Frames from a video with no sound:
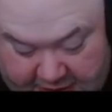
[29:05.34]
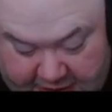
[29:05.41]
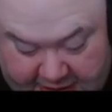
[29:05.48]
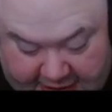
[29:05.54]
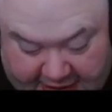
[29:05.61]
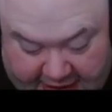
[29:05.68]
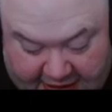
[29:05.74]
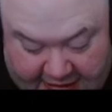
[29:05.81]

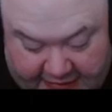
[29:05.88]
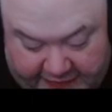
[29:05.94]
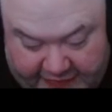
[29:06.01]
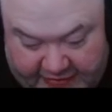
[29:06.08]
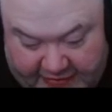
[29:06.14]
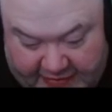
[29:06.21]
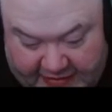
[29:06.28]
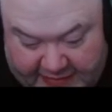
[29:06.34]
they kind of,
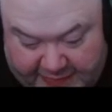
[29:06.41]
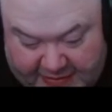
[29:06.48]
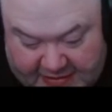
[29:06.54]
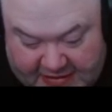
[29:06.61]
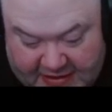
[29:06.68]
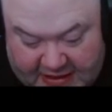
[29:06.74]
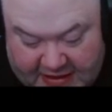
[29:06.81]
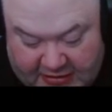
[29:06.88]
they
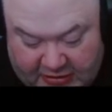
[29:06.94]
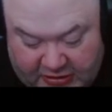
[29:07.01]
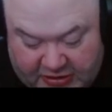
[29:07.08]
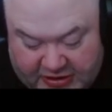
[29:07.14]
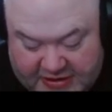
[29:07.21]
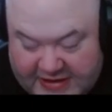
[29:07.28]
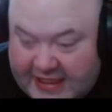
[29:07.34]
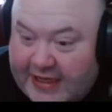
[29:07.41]
basically kind of look
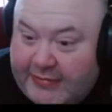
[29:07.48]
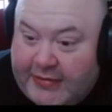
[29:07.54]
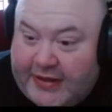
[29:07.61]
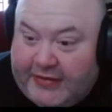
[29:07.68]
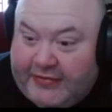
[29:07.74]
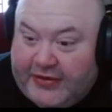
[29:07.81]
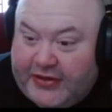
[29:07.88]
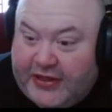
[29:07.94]
the same and
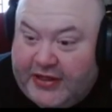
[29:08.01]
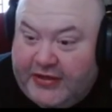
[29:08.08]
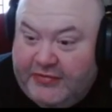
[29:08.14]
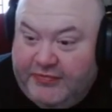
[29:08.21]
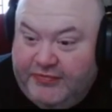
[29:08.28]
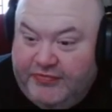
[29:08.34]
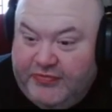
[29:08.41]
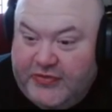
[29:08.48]
everything.
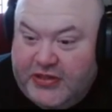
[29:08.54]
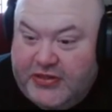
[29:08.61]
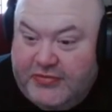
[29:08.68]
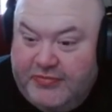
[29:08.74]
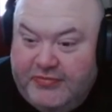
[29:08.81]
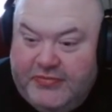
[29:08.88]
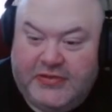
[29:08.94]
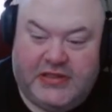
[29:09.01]

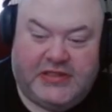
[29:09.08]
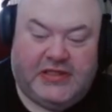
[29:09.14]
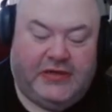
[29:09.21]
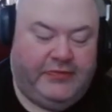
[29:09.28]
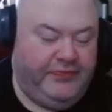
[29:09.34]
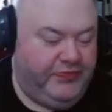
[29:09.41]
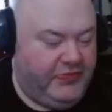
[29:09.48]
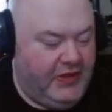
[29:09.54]
So
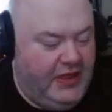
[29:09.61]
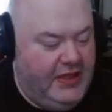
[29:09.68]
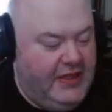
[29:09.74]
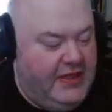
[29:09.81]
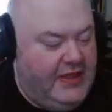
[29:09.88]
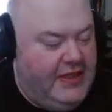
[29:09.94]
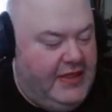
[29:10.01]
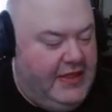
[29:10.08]

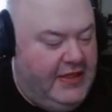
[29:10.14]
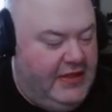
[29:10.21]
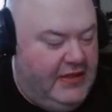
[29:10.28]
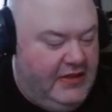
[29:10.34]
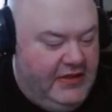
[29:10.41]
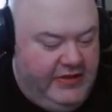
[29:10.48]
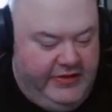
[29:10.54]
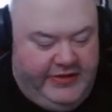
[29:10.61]

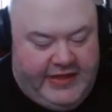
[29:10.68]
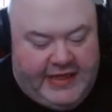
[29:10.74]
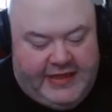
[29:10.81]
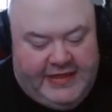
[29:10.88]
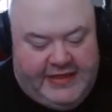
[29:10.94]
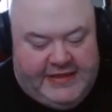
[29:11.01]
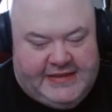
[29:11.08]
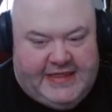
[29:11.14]

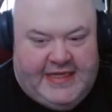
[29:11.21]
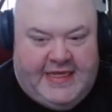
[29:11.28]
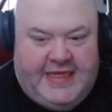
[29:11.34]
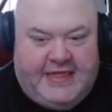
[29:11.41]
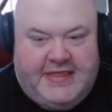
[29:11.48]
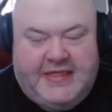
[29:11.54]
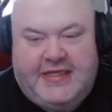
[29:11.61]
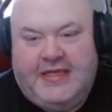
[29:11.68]
that is
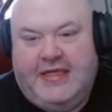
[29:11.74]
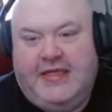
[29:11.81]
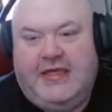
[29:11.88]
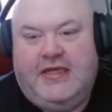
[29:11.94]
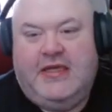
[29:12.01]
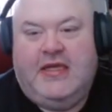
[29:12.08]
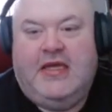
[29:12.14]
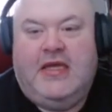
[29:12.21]
it.
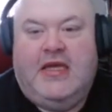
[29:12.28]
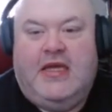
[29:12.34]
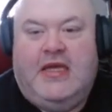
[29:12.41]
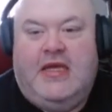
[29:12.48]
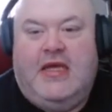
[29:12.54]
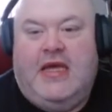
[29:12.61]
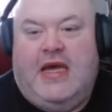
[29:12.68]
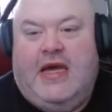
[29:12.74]

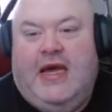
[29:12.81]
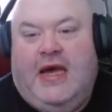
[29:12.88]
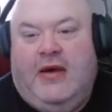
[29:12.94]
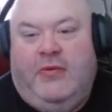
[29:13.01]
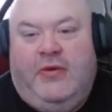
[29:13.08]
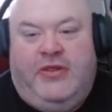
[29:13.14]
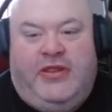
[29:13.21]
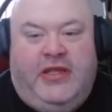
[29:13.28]
Uh,
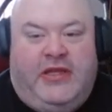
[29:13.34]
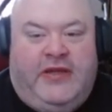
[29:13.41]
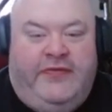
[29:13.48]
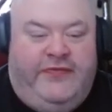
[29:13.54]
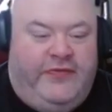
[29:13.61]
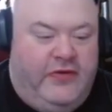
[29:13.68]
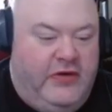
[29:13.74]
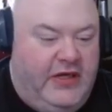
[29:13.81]
with the
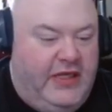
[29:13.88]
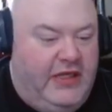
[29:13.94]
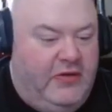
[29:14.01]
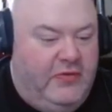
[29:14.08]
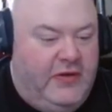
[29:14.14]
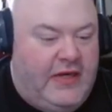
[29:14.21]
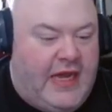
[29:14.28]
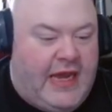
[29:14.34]
converting,
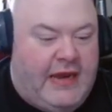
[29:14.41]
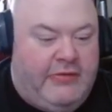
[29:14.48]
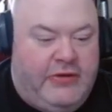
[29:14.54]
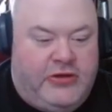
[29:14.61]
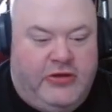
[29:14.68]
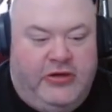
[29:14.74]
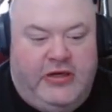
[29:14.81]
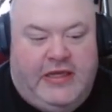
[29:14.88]
when I
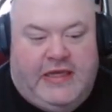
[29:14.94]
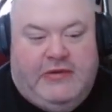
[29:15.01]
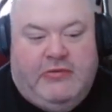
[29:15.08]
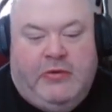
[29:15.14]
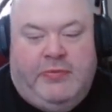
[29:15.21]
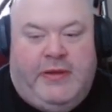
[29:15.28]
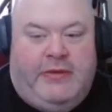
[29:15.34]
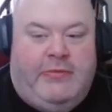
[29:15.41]
return, it
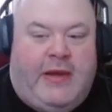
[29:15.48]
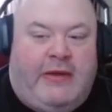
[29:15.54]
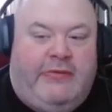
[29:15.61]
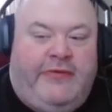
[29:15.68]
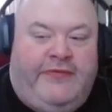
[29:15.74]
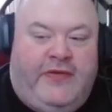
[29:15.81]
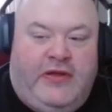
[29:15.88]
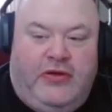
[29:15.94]
will be my
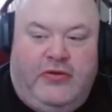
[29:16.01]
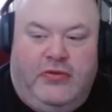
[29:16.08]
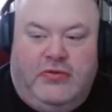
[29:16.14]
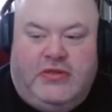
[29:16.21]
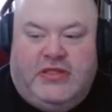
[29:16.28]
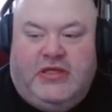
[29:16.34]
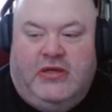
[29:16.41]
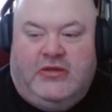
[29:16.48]

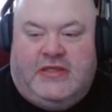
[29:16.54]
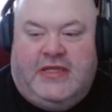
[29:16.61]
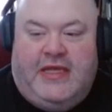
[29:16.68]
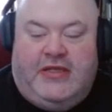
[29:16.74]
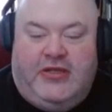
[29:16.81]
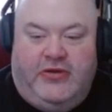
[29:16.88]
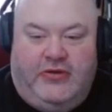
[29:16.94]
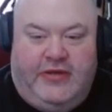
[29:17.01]
review, so
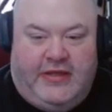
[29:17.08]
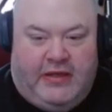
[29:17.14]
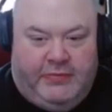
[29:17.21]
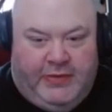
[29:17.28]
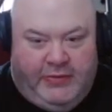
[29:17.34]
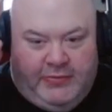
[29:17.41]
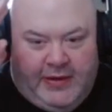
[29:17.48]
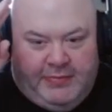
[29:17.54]
stay tuned and I'll
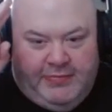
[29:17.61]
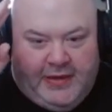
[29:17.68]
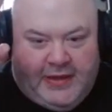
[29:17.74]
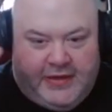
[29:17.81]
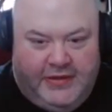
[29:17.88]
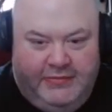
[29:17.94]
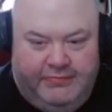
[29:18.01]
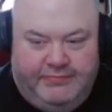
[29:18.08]
be right back.